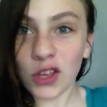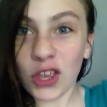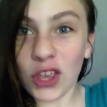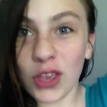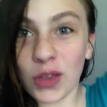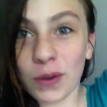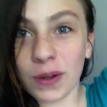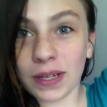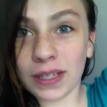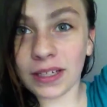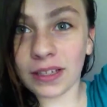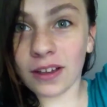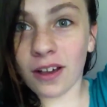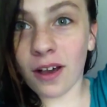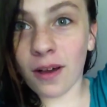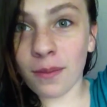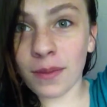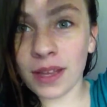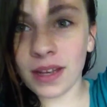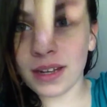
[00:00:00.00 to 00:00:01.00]
you can
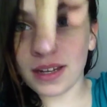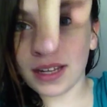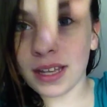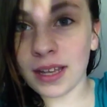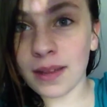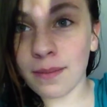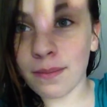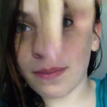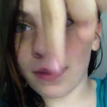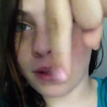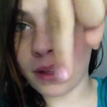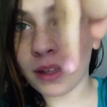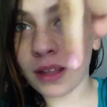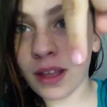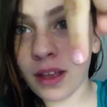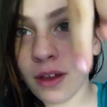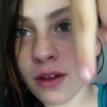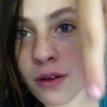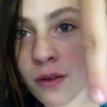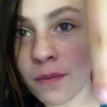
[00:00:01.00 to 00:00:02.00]
comment it
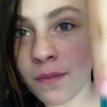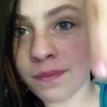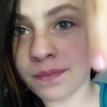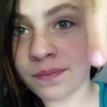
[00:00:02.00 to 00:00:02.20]
below.